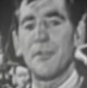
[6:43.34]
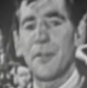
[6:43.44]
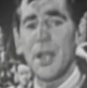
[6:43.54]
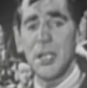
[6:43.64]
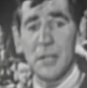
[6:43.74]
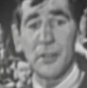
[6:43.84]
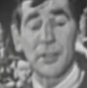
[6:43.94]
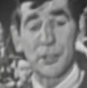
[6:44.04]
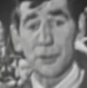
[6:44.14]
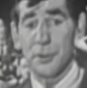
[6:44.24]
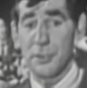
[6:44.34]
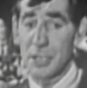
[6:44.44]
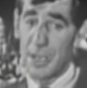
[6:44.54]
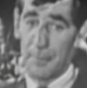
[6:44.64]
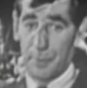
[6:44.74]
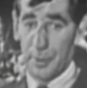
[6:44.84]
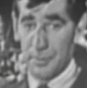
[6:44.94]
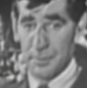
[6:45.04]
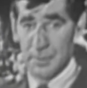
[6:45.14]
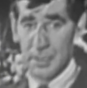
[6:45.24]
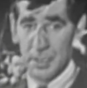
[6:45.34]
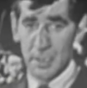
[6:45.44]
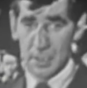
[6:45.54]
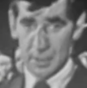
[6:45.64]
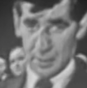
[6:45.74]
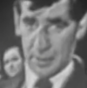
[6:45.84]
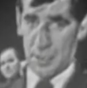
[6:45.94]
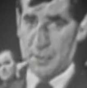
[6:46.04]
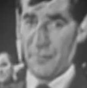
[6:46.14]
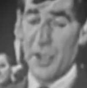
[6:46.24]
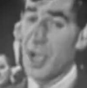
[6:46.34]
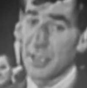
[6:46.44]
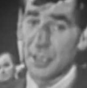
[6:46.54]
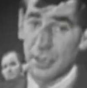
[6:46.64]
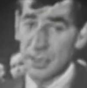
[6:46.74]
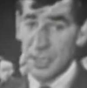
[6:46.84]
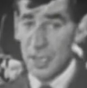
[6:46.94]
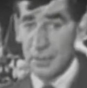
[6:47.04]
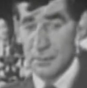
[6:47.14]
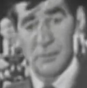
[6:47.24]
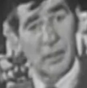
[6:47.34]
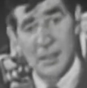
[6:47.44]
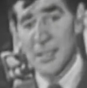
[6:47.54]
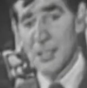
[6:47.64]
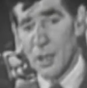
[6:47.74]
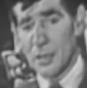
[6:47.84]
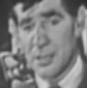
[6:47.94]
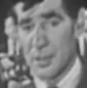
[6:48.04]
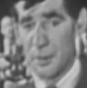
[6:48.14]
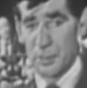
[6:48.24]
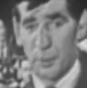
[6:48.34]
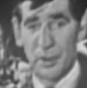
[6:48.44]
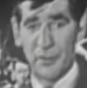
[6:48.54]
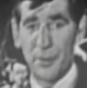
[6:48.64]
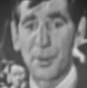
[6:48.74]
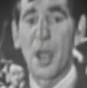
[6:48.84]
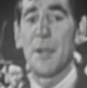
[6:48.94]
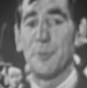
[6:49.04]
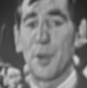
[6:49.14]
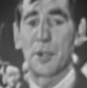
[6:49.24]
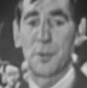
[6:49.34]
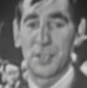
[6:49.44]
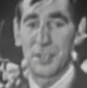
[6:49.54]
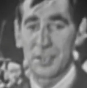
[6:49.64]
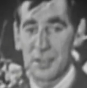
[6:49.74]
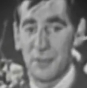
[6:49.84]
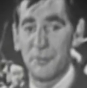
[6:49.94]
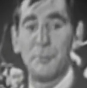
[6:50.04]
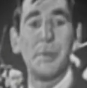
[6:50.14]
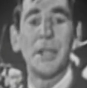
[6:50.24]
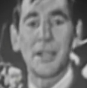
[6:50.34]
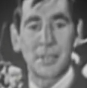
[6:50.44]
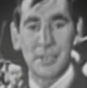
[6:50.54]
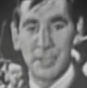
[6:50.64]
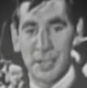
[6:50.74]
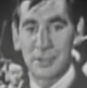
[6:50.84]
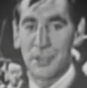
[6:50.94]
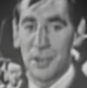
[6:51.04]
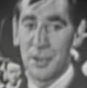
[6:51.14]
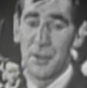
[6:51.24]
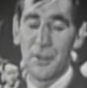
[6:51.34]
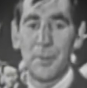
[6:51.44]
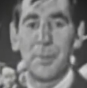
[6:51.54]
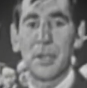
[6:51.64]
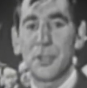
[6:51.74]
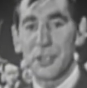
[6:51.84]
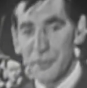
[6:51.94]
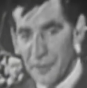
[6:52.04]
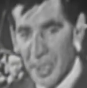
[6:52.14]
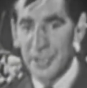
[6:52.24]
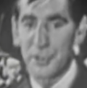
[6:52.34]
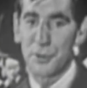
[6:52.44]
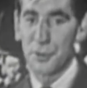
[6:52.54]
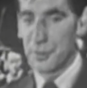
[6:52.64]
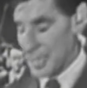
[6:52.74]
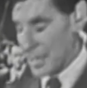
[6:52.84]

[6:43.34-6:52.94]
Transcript: of finding the true tempo. Wagner said that this also was one of the prime requisites of being a conductor, the ability to find a true